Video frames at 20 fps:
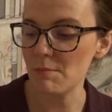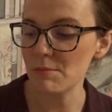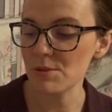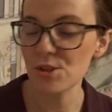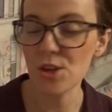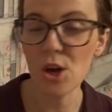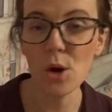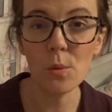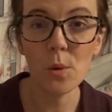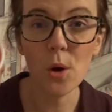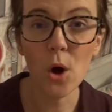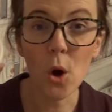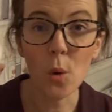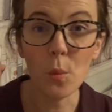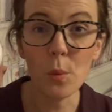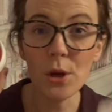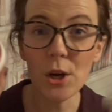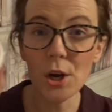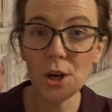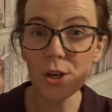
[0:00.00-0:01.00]
So
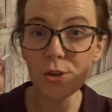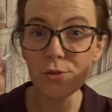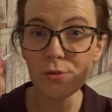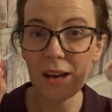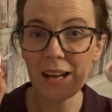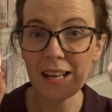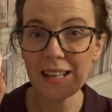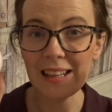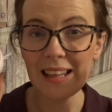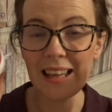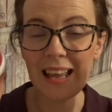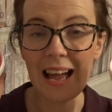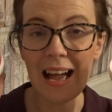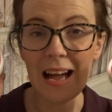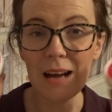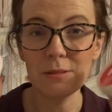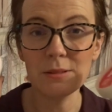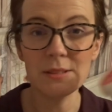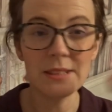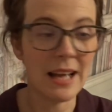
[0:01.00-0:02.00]
we're going to trial it
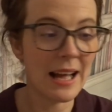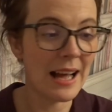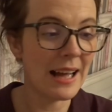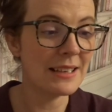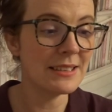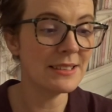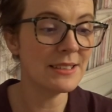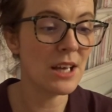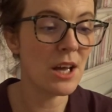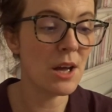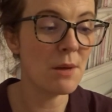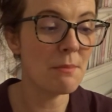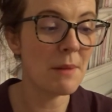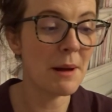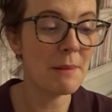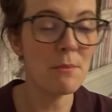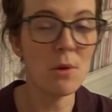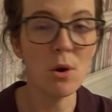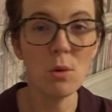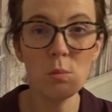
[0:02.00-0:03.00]
out, and
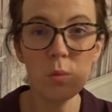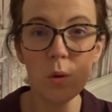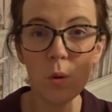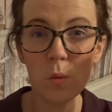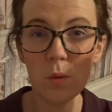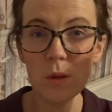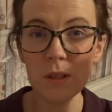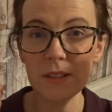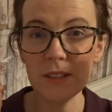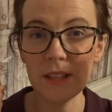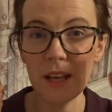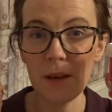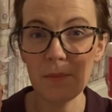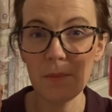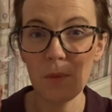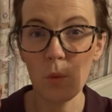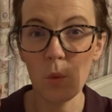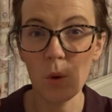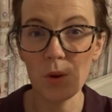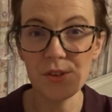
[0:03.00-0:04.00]
my mum was
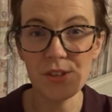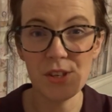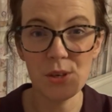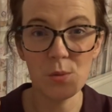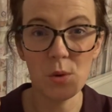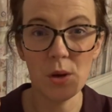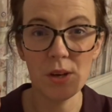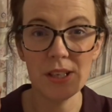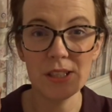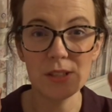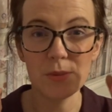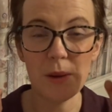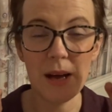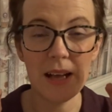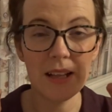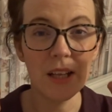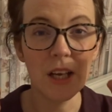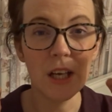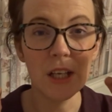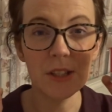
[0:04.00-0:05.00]
wanting one as
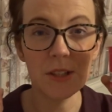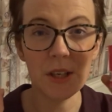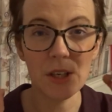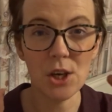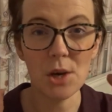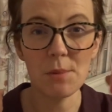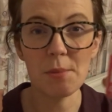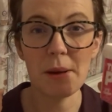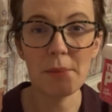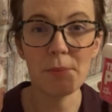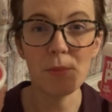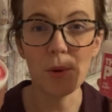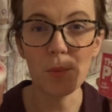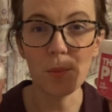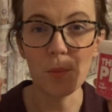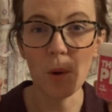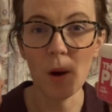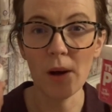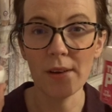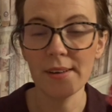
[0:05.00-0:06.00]
well, so I got my
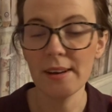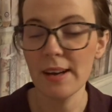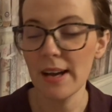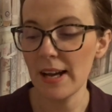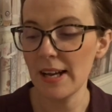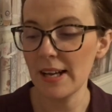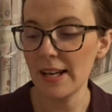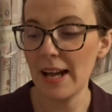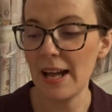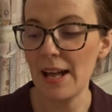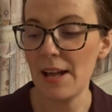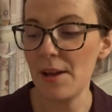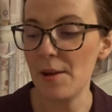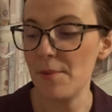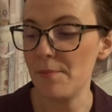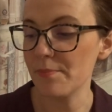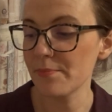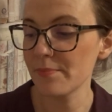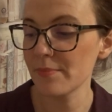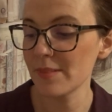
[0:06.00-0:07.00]
mum one.
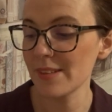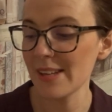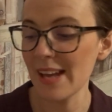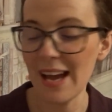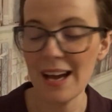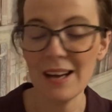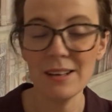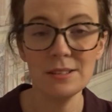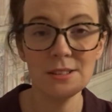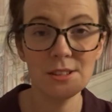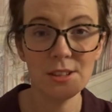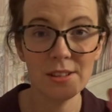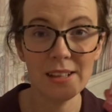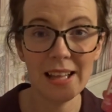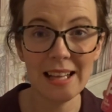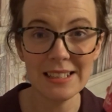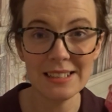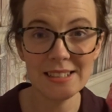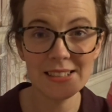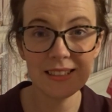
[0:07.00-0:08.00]
Yeah, so
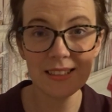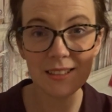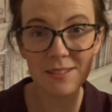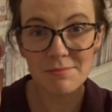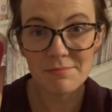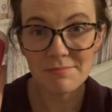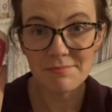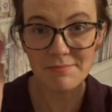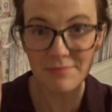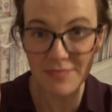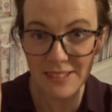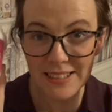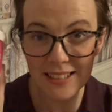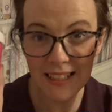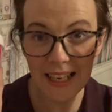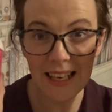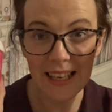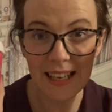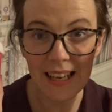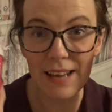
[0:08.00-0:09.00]
let's
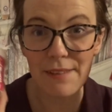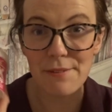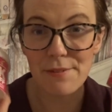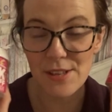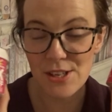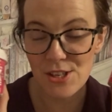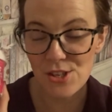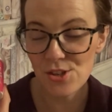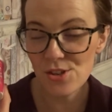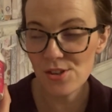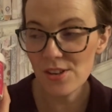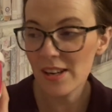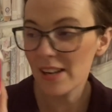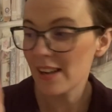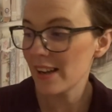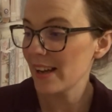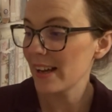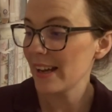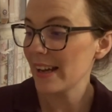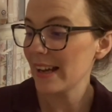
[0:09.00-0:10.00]
see if this
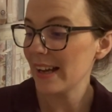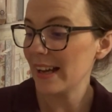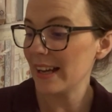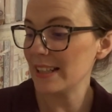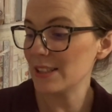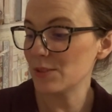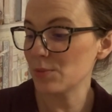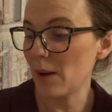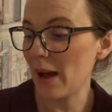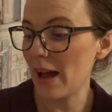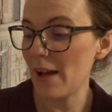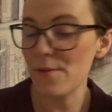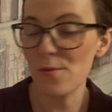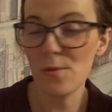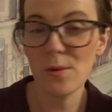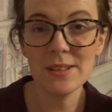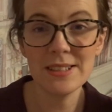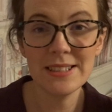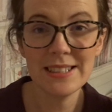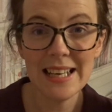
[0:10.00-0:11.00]
is what
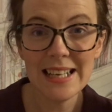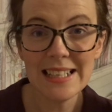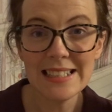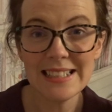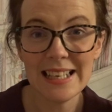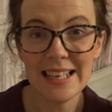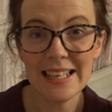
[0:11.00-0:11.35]
everyone says it